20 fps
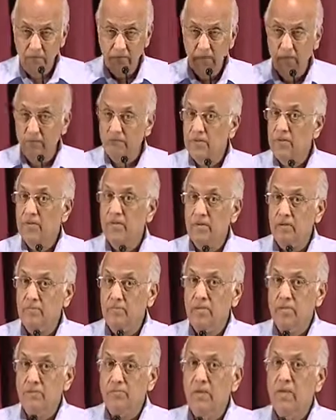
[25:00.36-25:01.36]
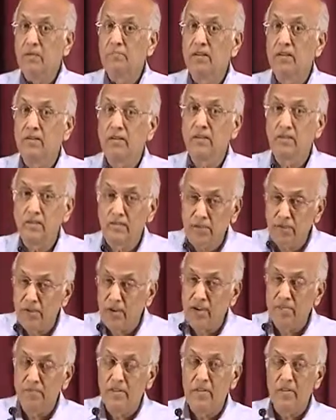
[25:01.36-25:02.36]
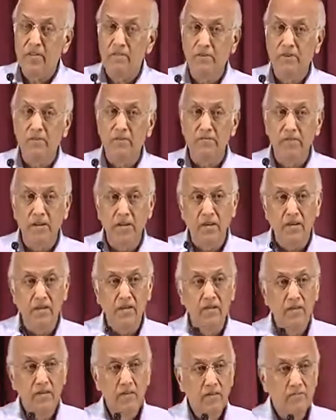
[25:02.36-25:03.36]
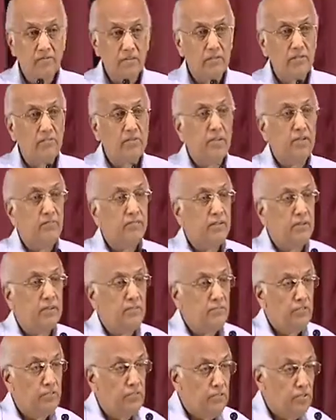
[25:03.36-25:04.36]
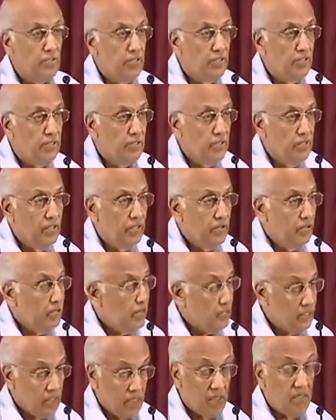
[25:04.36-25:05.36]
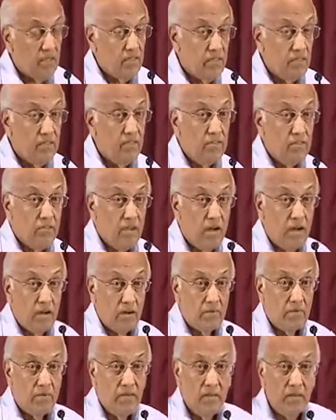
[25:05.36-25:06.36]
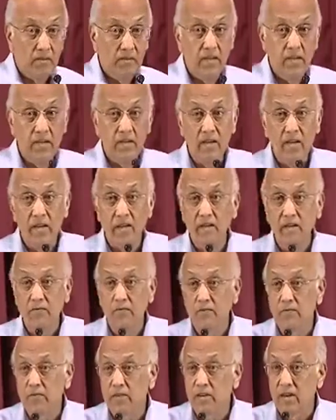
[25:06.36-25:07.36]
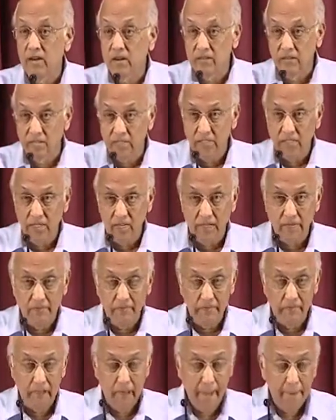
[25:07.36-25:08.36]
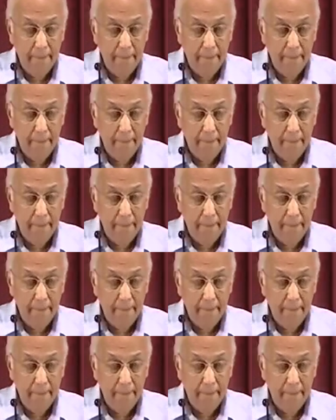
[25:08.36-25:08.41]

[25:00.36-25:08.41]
You've often heard me speak about it. If you haven't, let me repeat it for the benefit of those. It's no harm hearing it again, even for the 100th time.